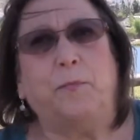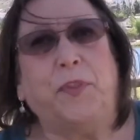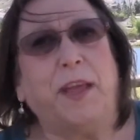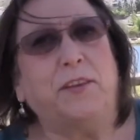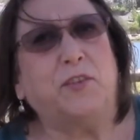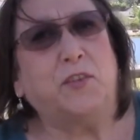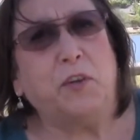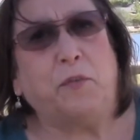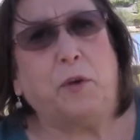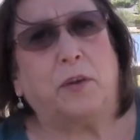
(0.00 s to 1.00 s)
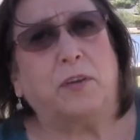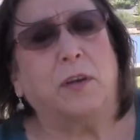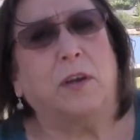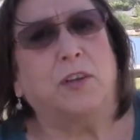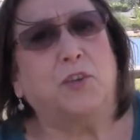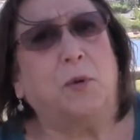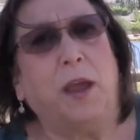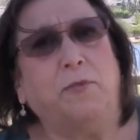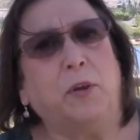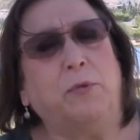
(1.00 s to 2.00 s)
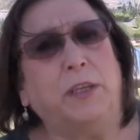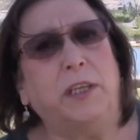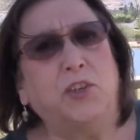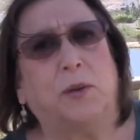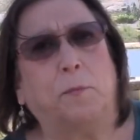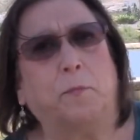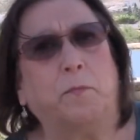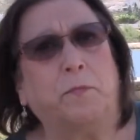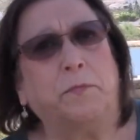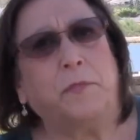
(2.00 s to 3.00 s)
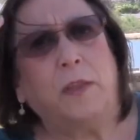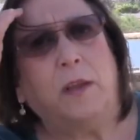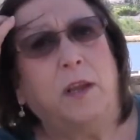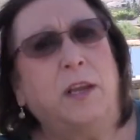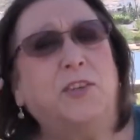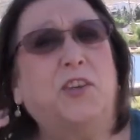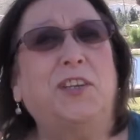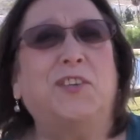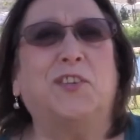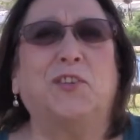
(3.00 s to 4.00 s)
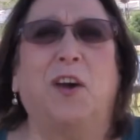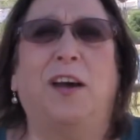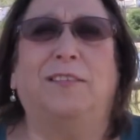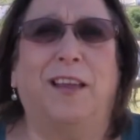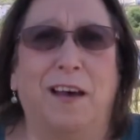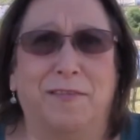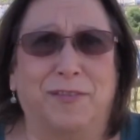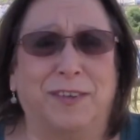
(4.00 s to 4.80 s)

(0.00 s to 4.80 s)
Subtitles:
that is different to every religion. Jesus taught love.